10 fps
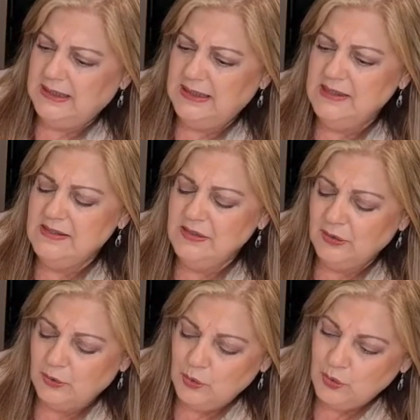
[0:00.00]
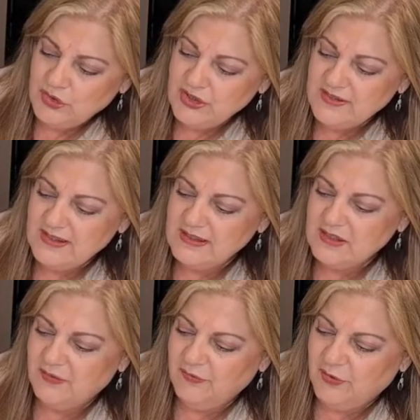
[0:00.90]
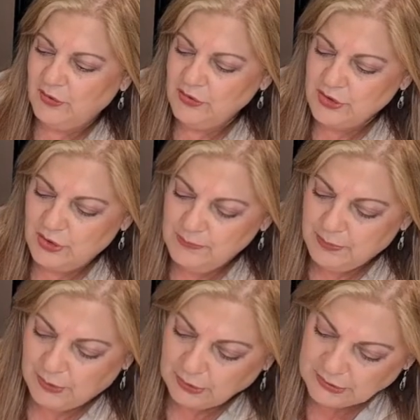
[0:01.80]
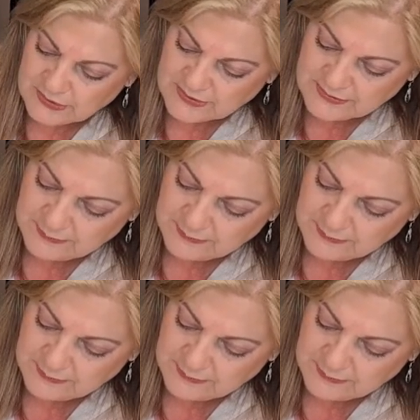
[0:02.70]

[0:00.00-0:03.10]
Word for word: Isn't it gorgeous? It's a photo box.